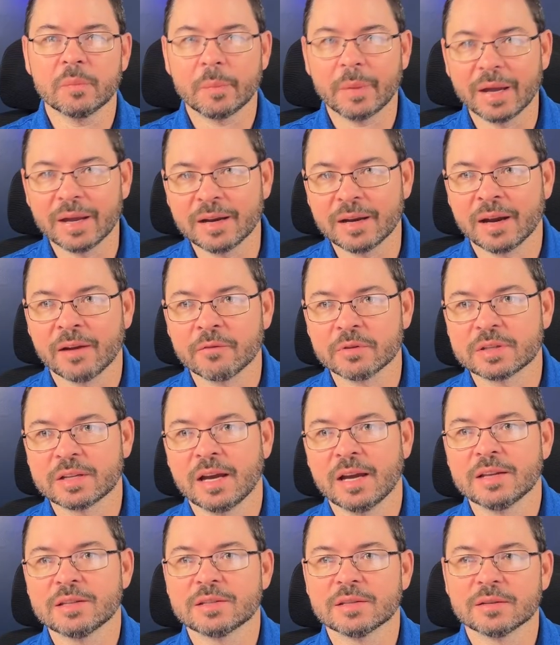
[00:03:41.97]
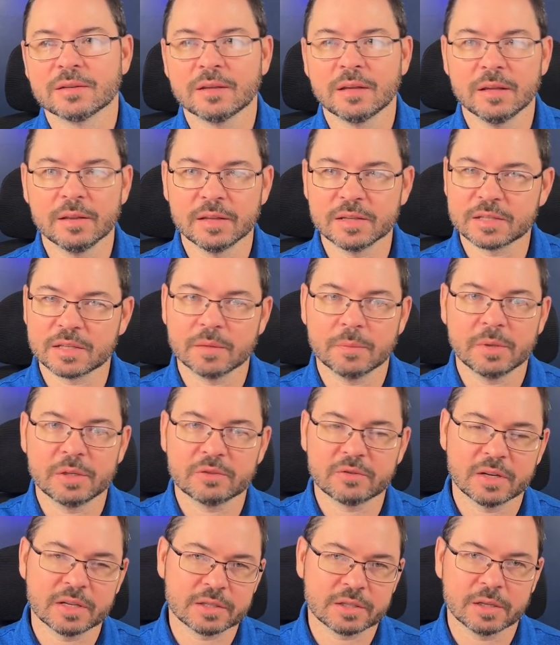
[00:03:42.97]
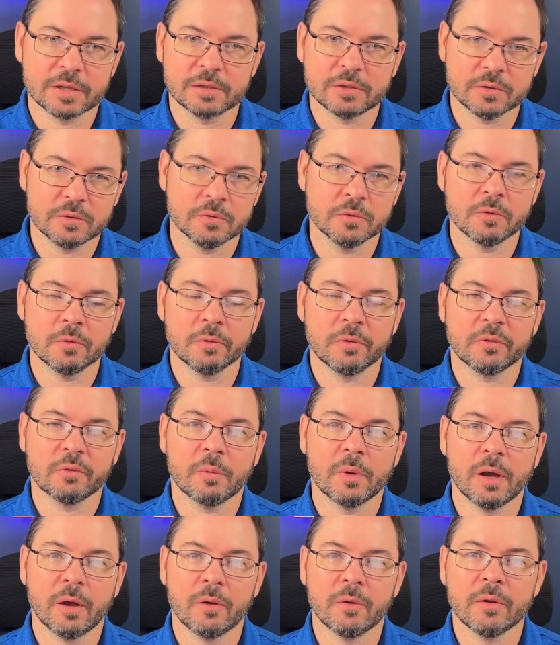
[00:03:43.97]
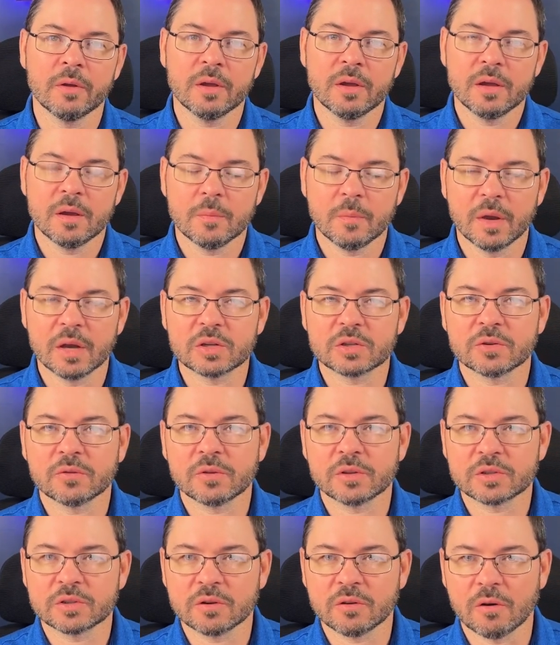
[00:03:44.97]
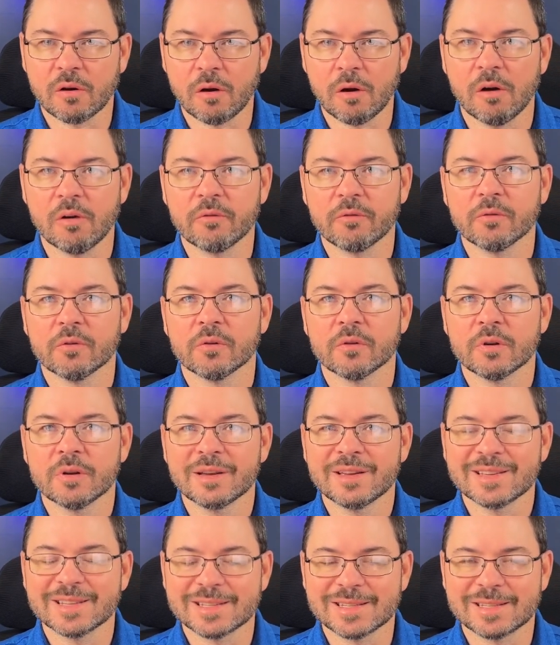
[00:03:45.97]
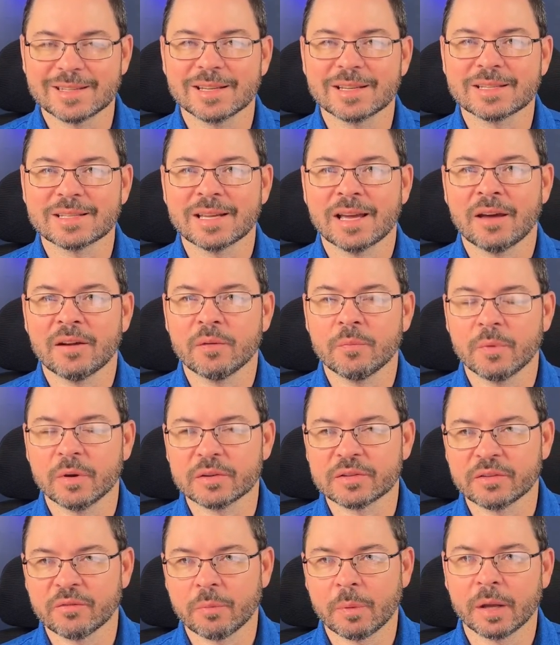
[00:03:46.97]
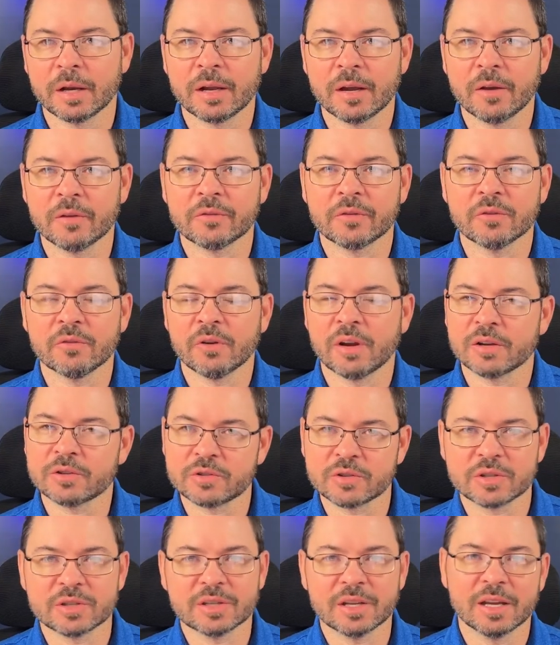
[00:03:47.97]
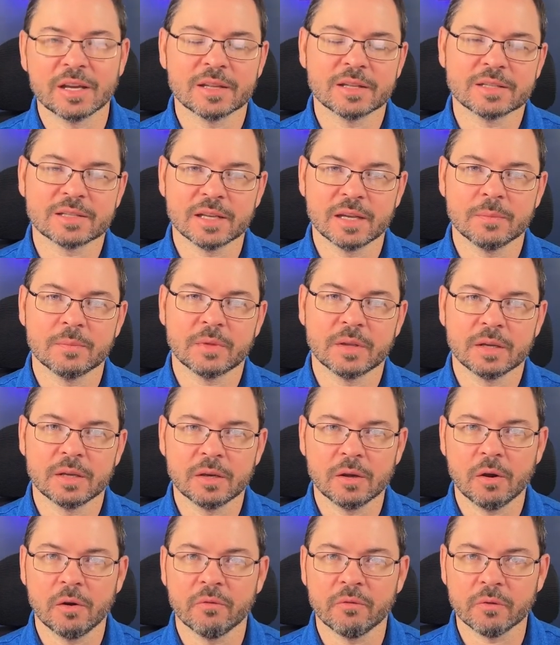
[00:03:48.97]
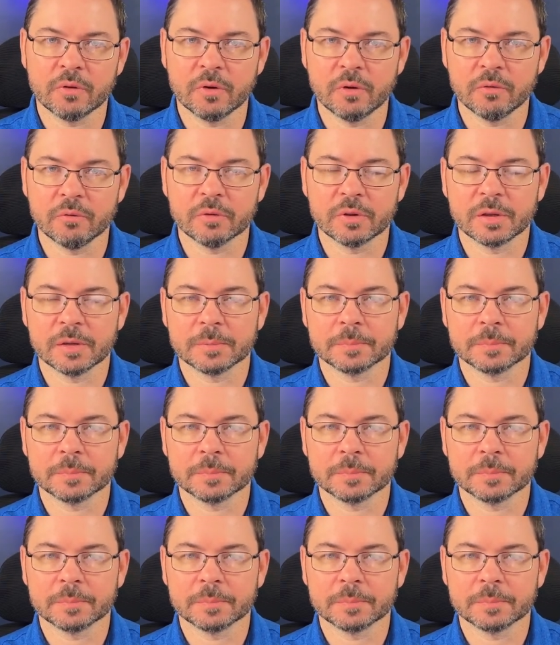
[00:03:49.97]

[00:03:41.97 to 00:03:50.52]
paid advertising, and this could be translated to Google as well, make sure that your offer sticks out amongst everybody else and you're not just saying the same thing over and over again.